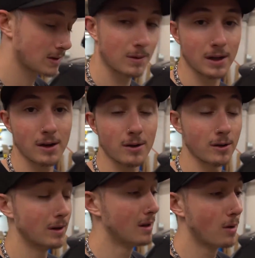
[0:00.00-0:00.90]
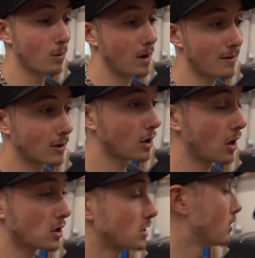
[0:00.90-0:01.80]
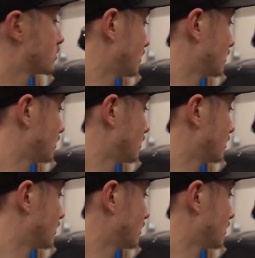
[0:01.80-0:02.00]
I want to go to whatever car shows are